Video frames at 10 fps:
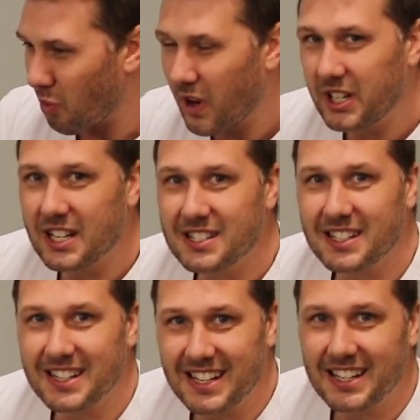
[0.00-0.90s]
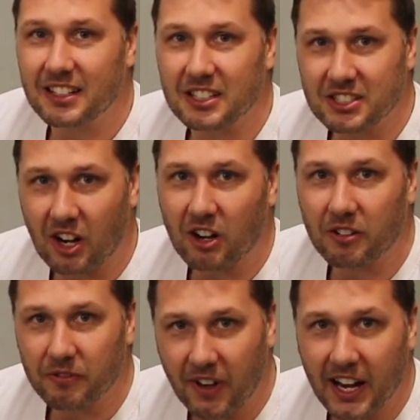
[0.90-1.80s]
What does it need to start
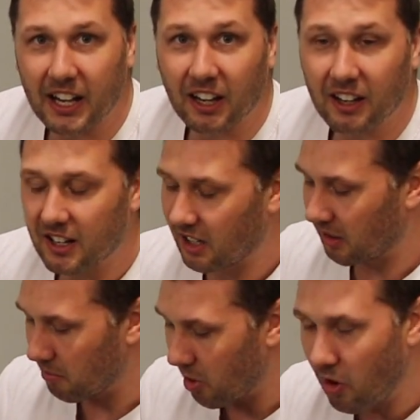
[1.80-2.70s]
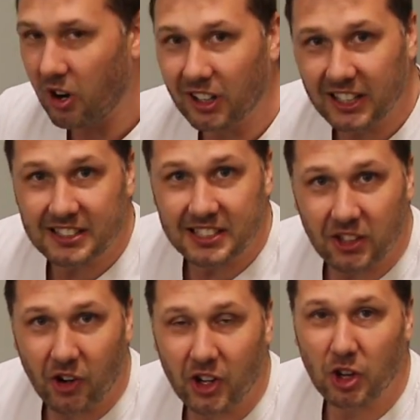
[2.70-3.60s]
fire? More
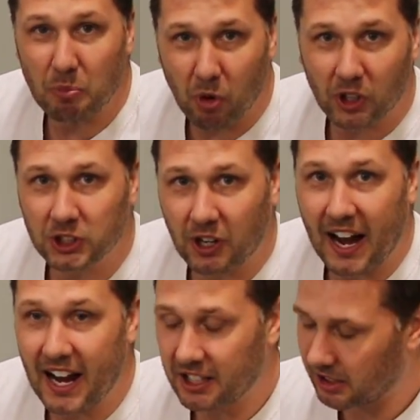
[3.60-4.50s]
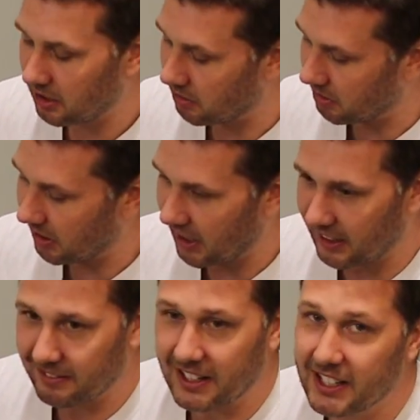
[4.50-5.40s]
linseed oil and more trash? Well,
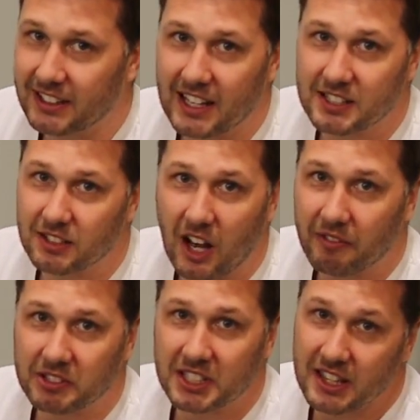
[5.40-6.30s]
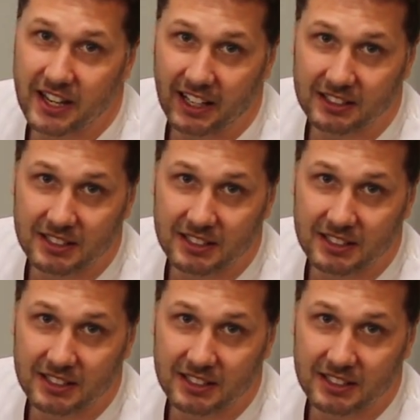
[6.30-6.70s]
I think that's obviously the next